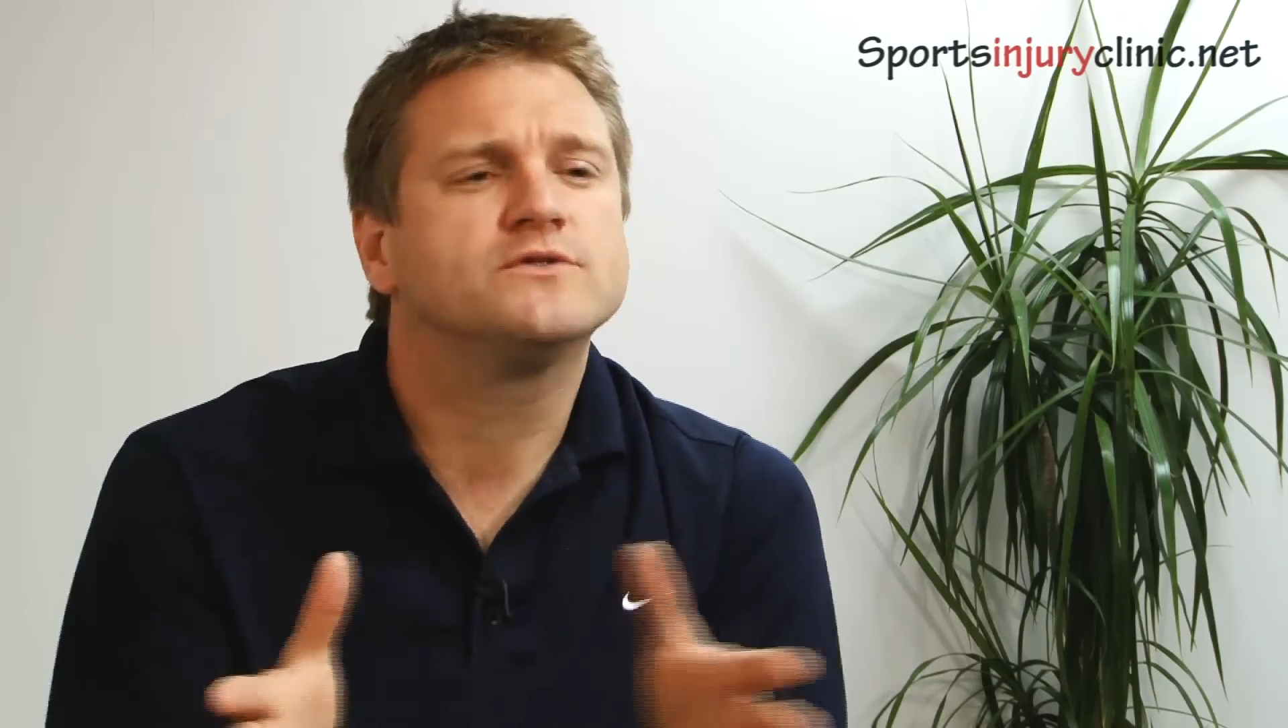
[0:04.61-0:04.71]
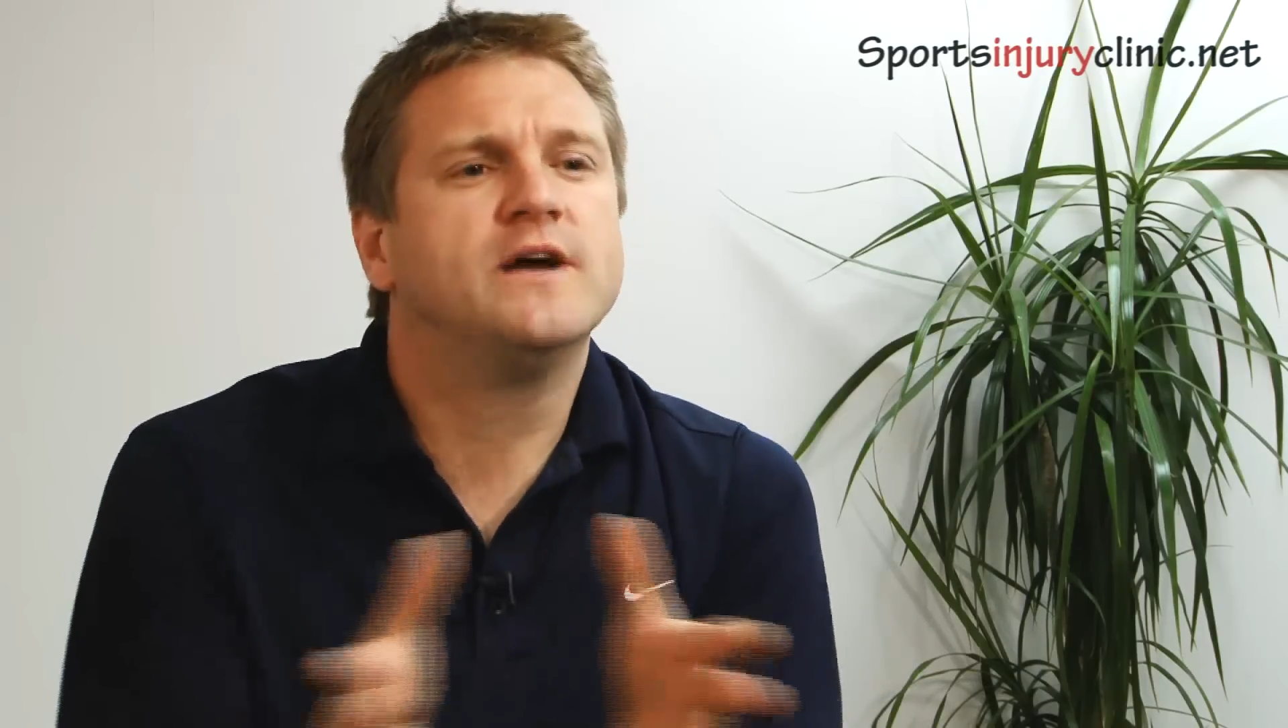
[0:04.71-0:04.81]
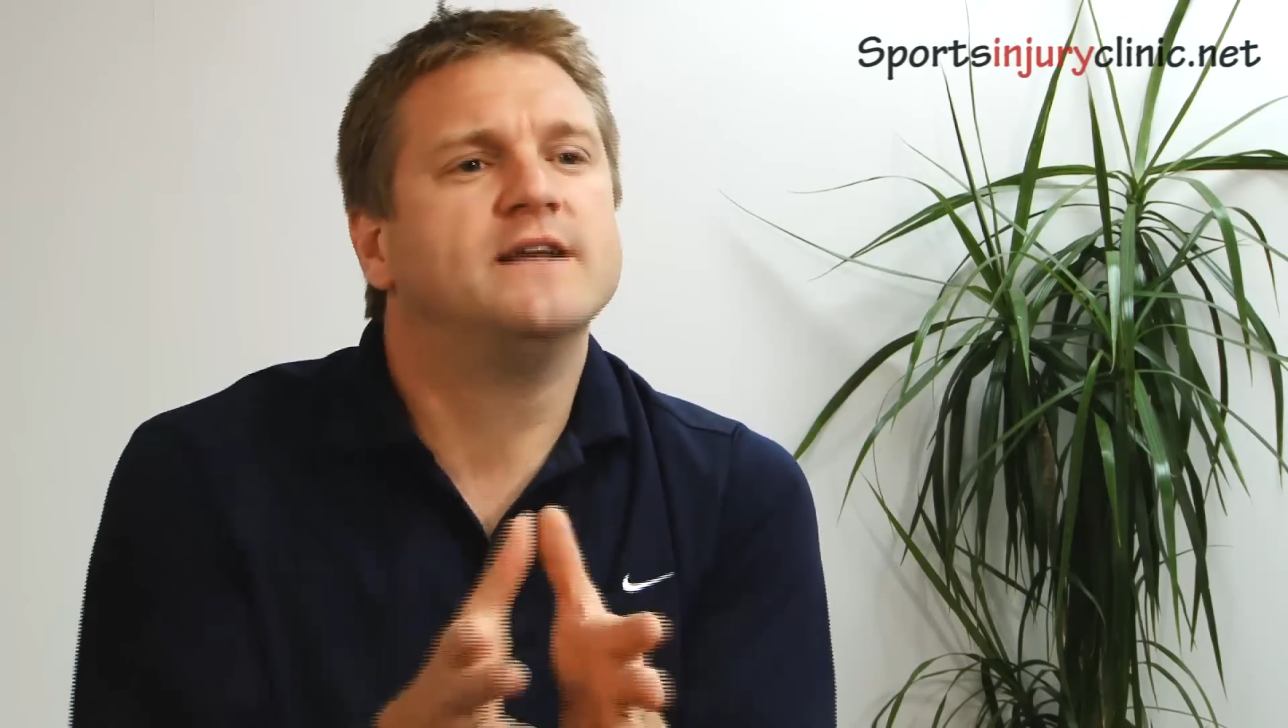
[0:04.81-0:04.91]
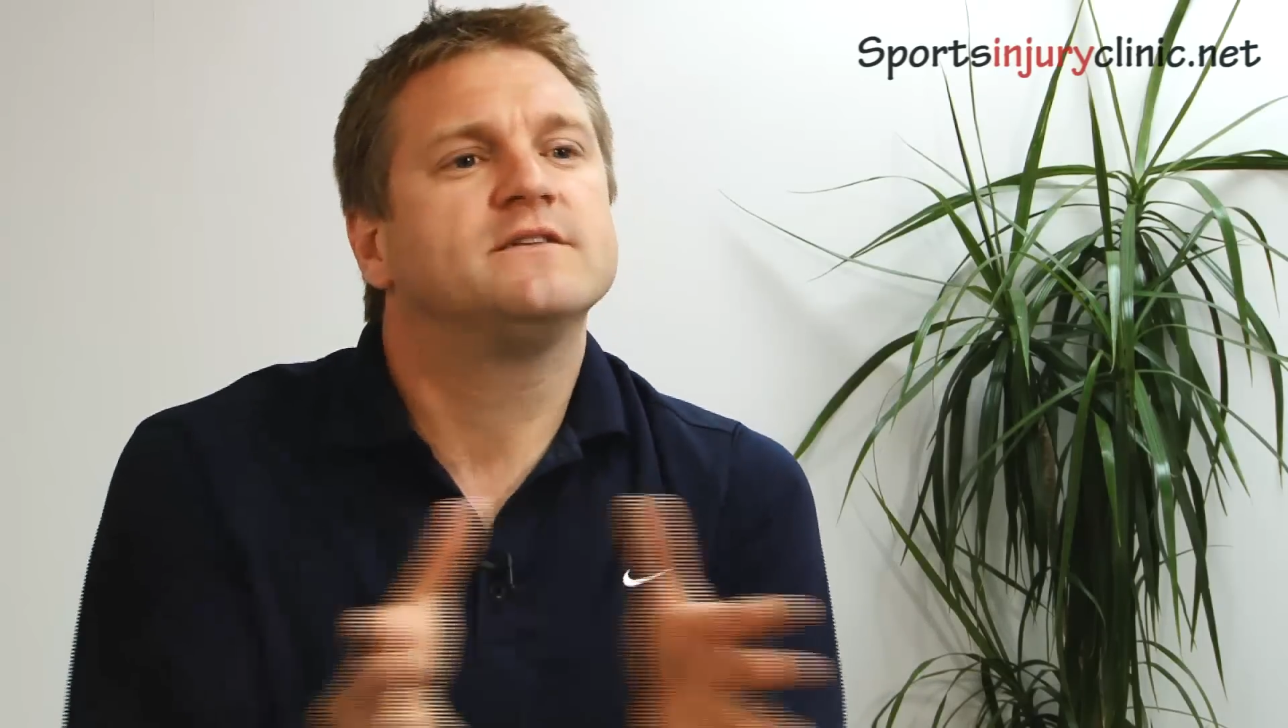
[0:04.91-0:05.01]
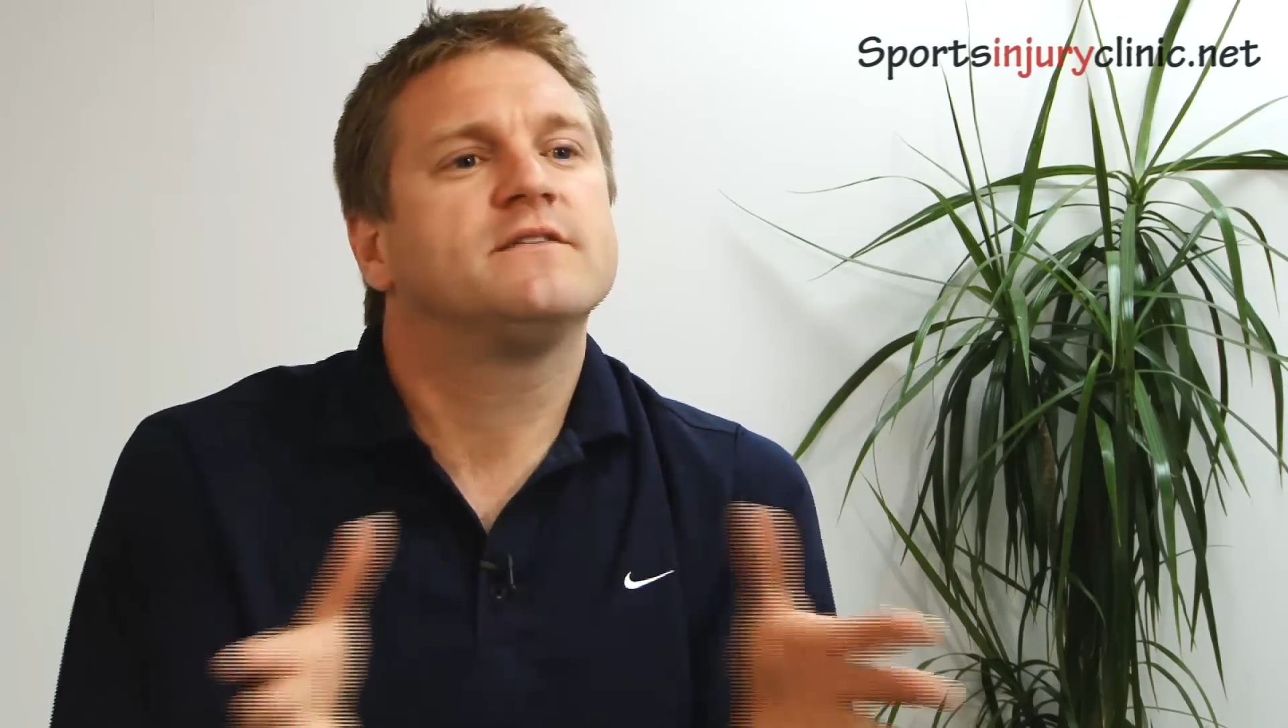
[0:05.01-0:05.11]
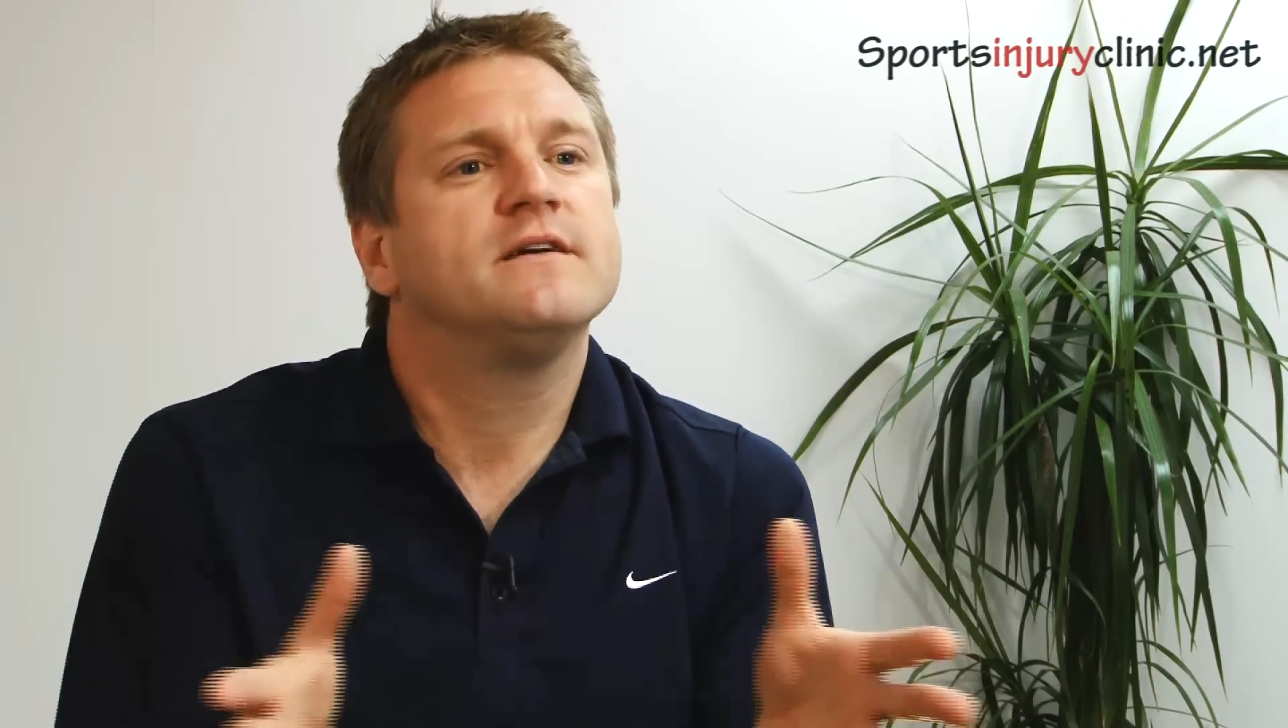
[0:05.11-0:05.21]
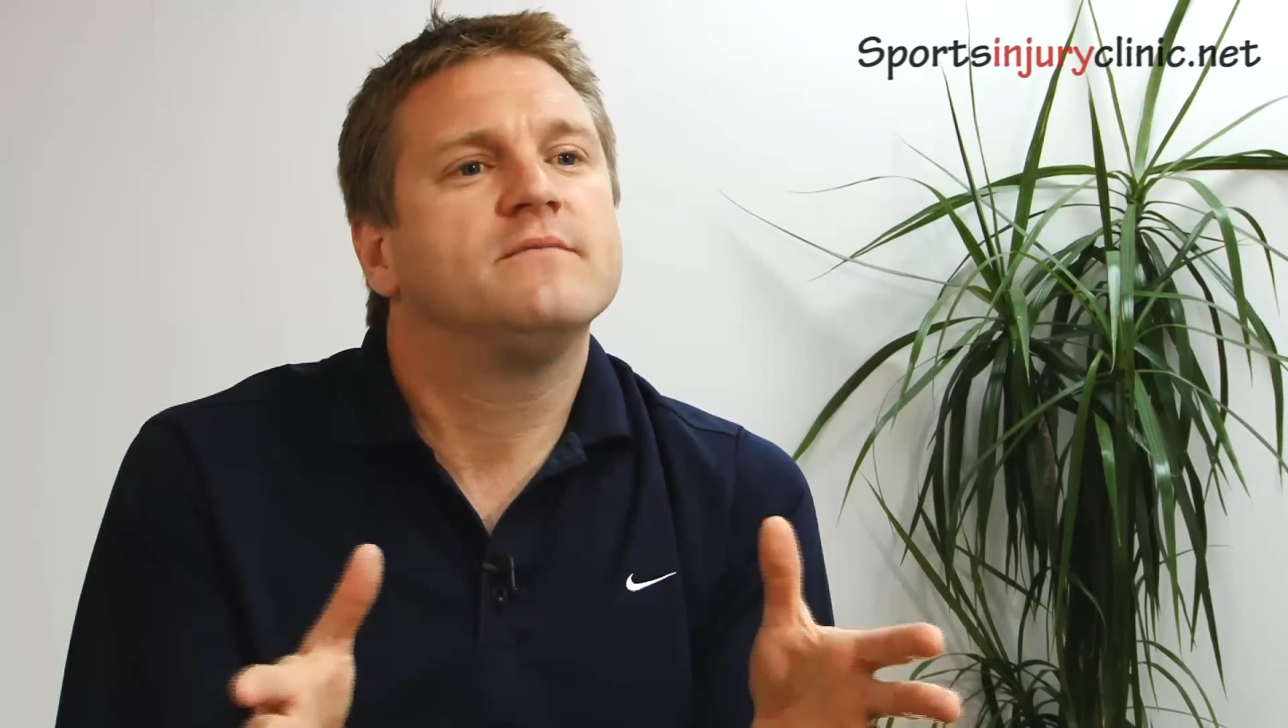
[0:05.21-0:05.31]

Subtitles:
strains, I think,